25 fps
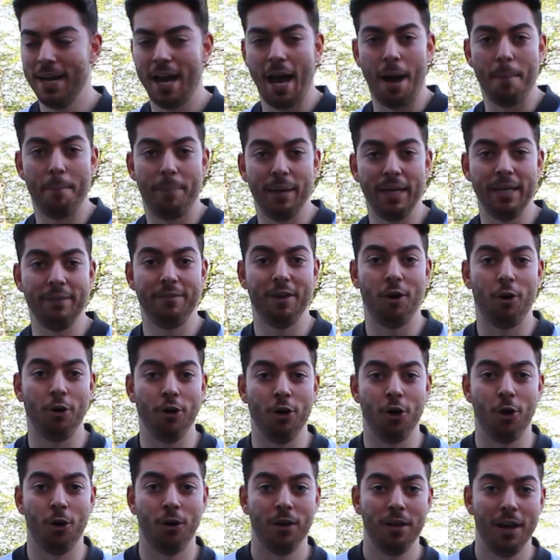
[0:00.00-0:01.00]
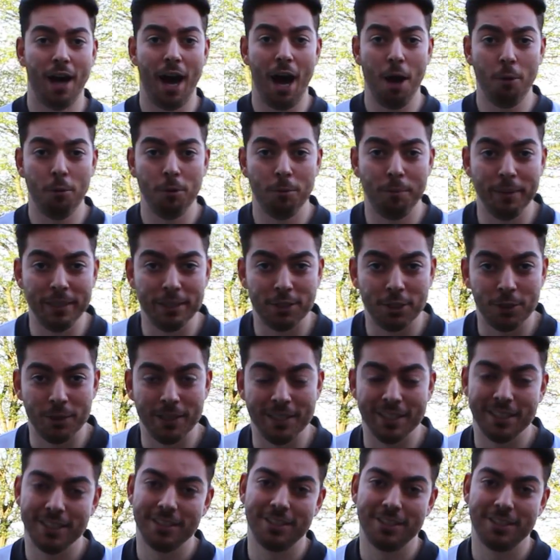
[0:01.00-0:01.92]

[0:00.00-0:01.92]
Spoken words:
And believe it or not, I will be doing